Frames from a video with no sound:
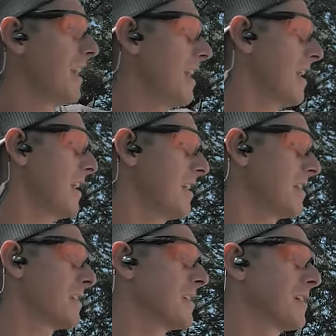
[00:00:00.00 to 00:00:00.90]

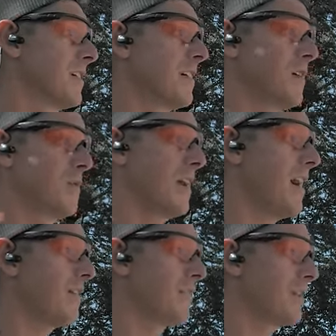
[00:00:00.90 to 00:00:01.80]
And we
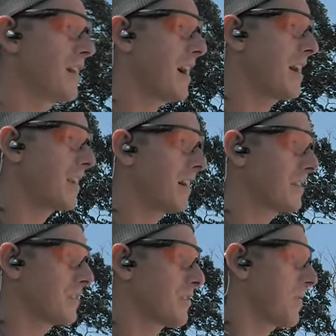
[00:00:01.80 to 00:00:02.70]
have very high
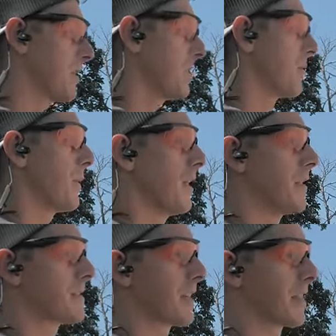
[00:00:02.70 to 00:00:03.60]
concentration of
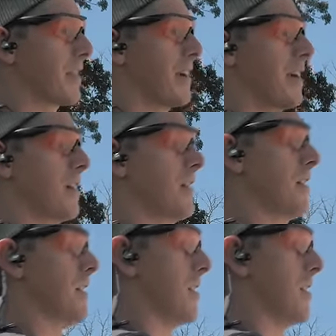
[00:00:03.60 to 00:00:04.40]
pellets like there.